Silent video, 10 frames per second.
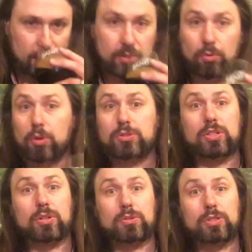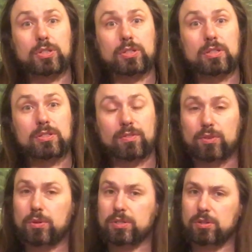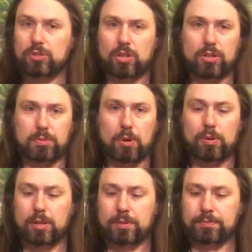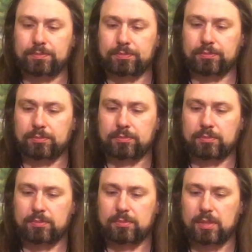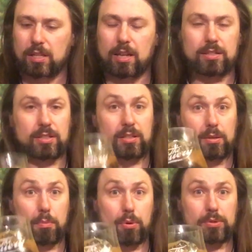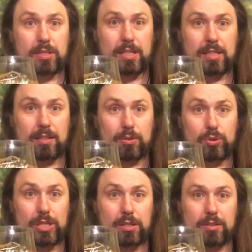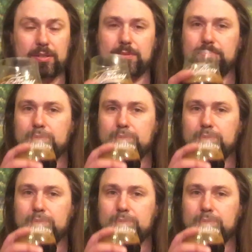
And the roasty toasty goodness, of course, little char smoke. Let us proceed. Cheers.